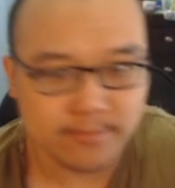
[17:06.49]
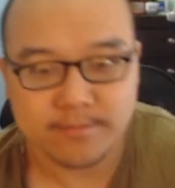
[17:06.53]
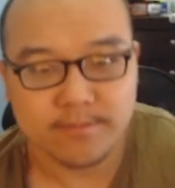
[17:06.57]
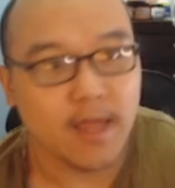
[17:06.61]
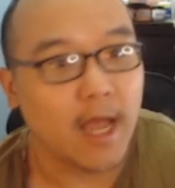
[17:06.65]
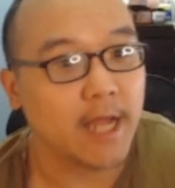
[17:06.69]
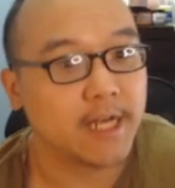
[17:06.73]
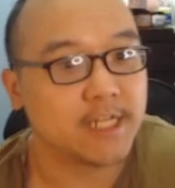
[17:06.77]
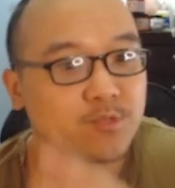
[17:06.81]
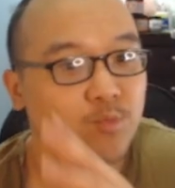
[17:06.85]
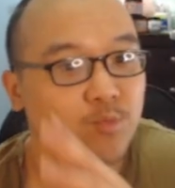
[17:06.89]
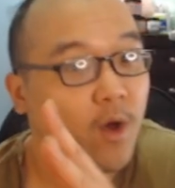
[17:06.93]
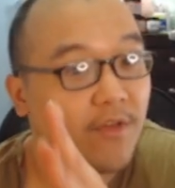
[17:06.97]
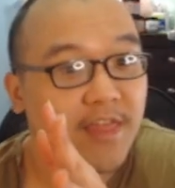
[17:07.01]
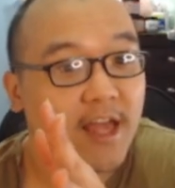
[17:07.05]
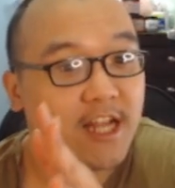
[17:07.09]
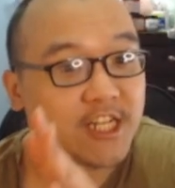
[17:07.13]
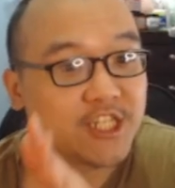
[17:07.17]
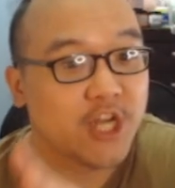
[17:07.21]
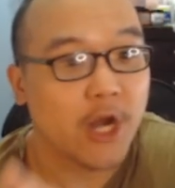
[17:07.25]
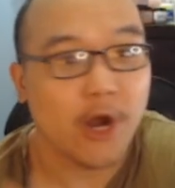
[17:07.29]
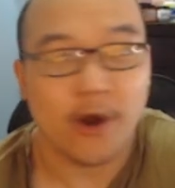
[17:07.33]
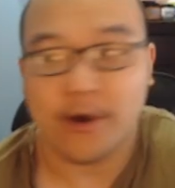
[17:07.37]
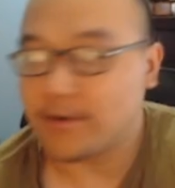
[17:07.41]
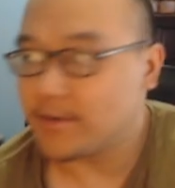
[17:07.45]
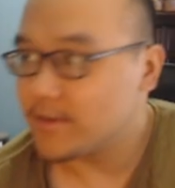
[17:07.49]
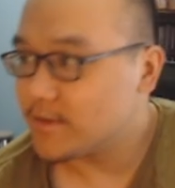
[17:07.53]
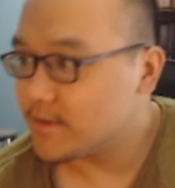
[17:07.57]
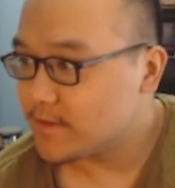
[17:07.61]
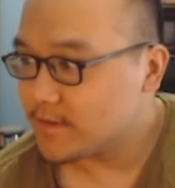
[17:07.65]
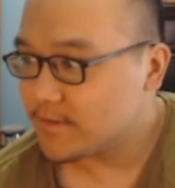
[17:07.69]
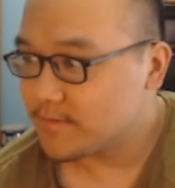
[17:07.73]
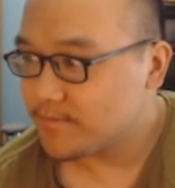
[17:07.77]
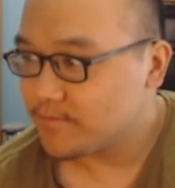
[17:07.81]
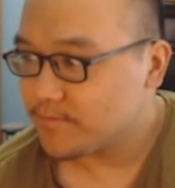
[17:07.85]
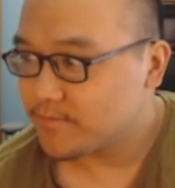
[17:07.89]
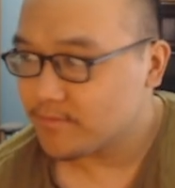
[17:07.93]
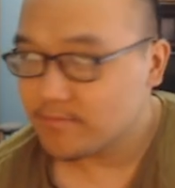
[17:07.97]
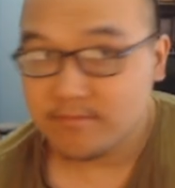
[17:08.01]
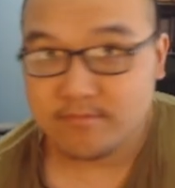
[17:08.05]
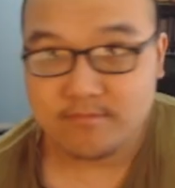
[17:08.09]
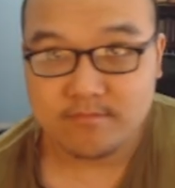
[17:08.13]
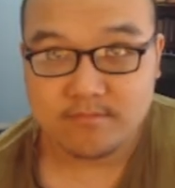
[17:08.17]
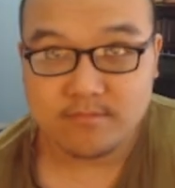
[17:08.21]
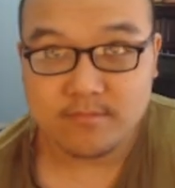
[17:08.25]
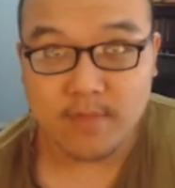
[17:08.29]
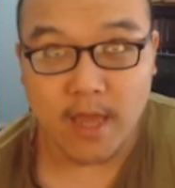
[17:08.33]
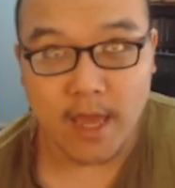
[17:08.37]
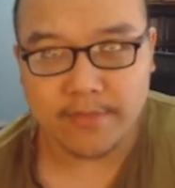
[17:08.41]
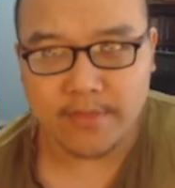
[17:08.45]
I just want that chair.
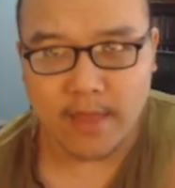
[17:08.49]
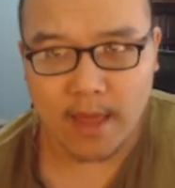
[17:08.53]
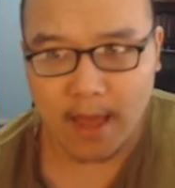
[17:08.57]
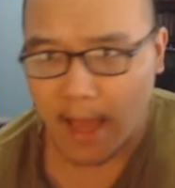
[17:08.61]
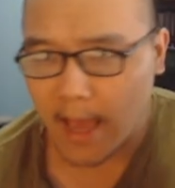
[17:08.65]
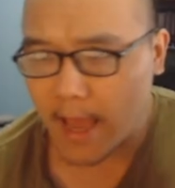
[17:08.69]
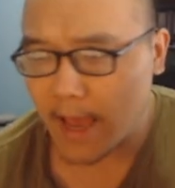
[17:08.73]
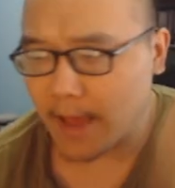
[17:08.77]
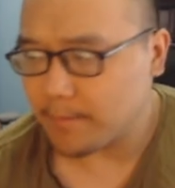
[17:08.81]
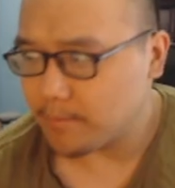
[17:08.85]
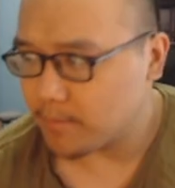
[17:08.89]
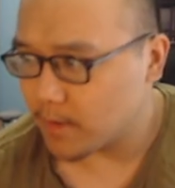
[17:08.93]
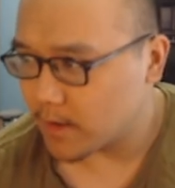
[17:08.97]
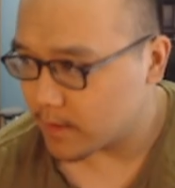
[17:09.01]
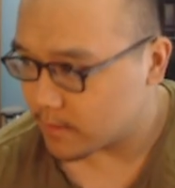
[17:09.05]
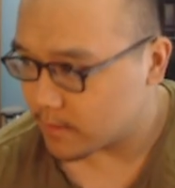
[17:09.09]
And the hat, but